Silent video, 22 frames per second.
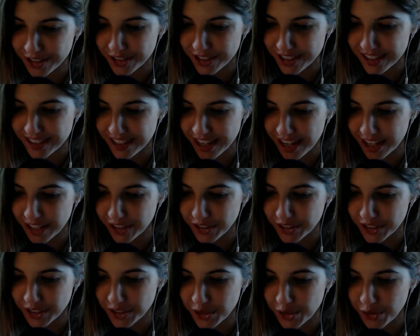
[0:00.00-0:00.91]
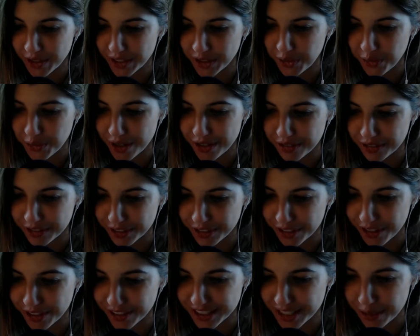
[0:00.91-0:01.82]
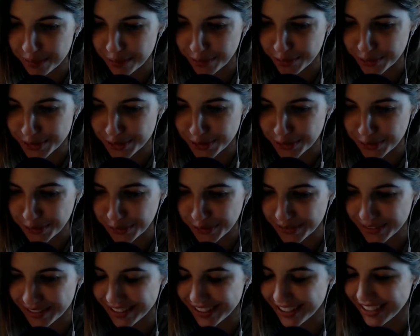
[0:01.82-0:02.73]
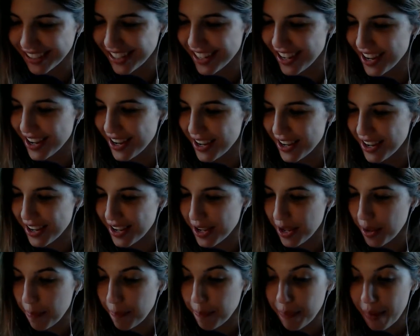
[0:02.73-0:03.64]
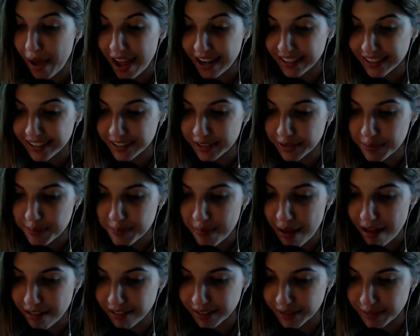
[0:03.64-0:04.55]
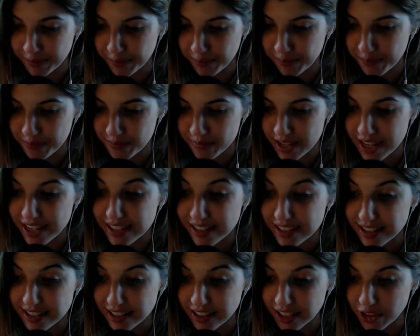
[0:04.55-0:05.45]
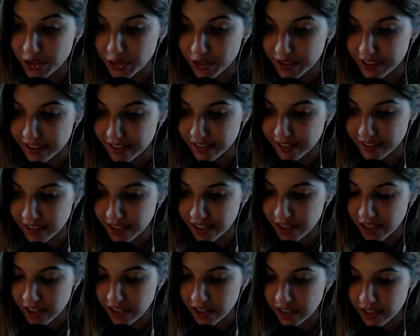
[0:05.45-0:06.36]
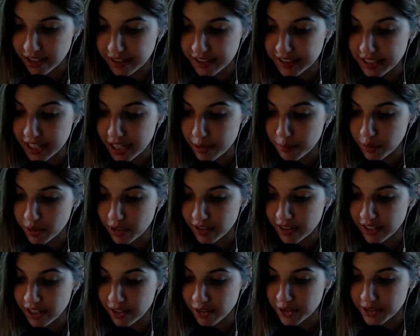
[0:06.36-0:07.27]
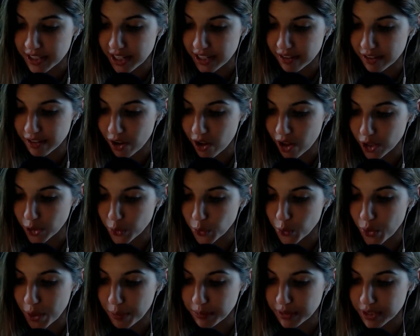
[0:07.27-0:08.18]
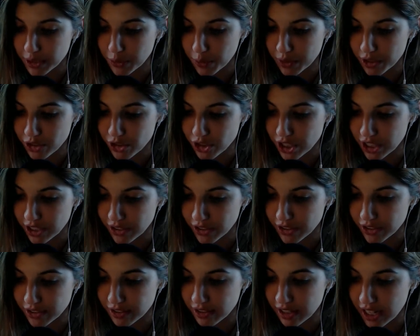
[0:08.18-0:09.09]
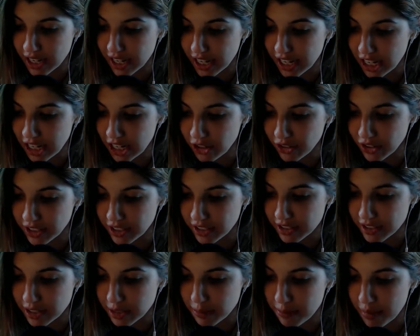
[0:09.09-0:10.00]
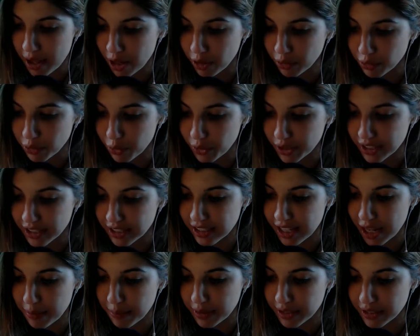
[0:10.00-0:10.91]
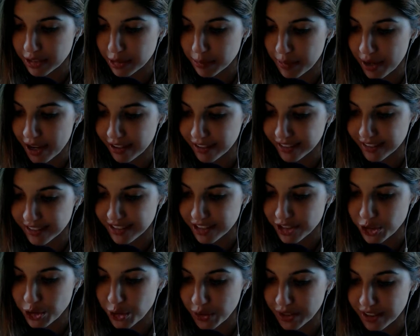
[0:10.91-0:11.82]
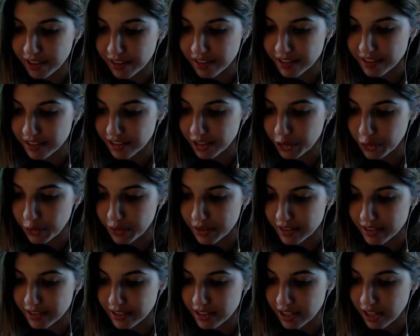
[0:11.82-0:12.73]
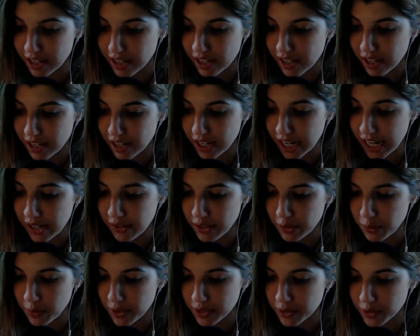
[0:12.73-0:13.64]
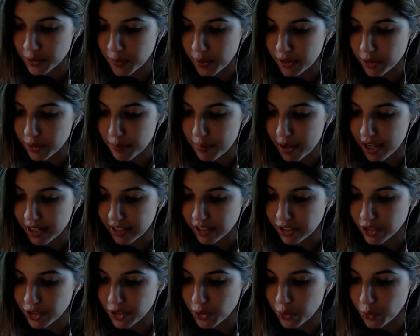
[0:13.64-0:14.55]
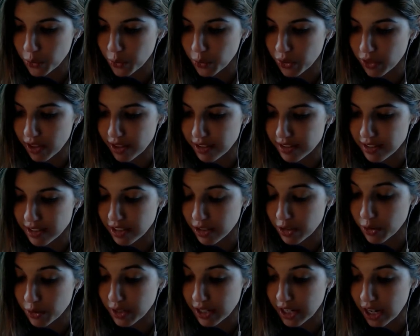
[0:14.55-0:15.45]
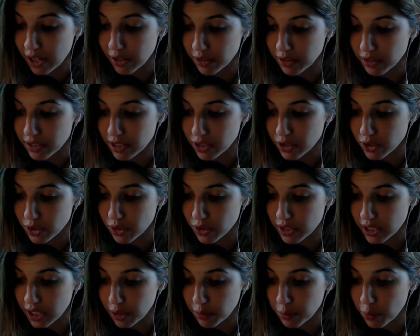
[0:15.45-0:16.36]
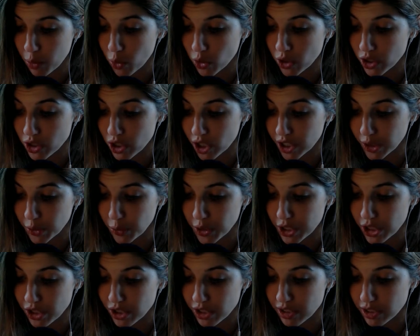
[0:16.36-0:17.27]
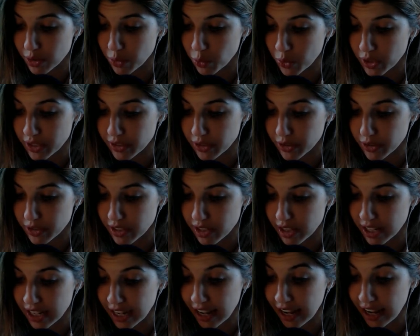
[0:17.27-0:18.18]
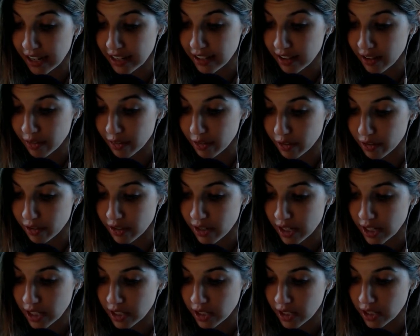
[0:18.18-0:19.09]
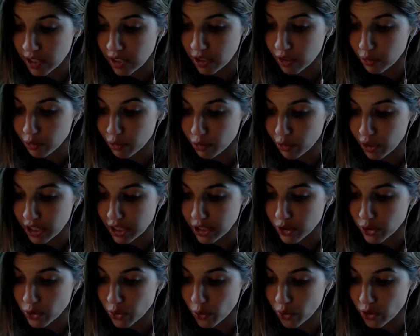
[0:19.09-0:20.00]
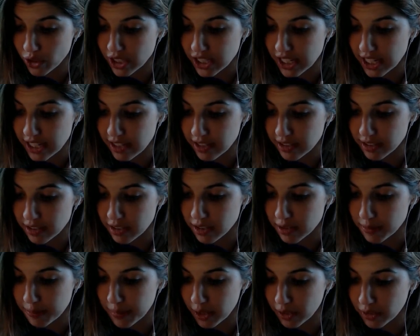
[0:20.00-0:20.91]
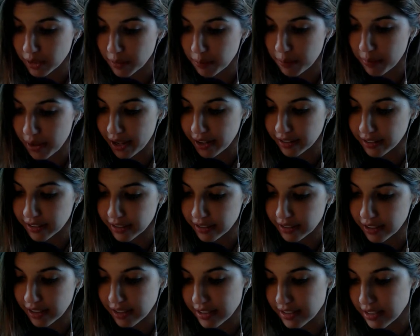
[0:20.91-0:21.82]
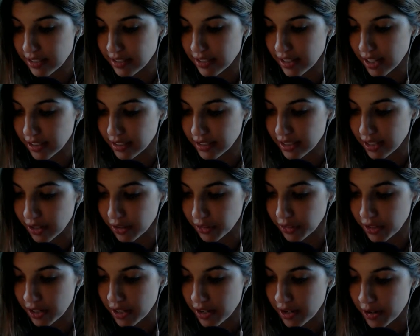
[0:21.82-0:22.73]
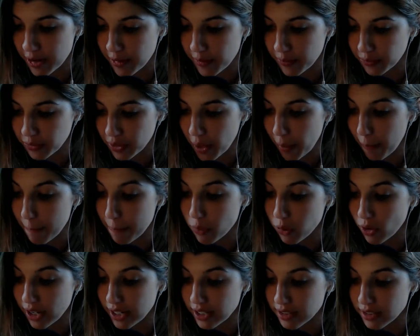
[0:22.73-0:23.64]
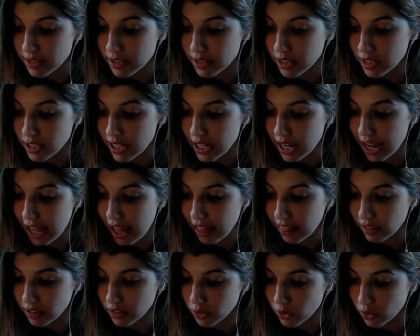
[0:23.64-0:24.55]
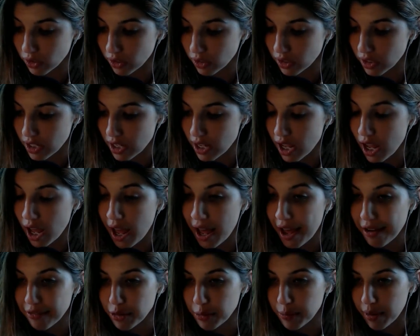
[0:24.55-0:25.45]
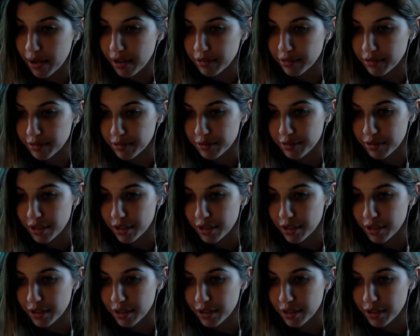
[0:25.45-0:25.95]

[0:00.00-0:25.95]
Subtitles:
desire to join the Ravenclaw table too. Baddock Malcolm, Slytherin. The table on the other side of the hall erupted with cheers. Harry could see Malfoy clapping as Baddock joined the Slytherins. Harry wondered whether Baddock knew that Slytherin House had turned out more dark witches and wizards than any other. Fred and George hissed Malcolm Baddock as he sat down. Branston Eleanor, Hufflepuff.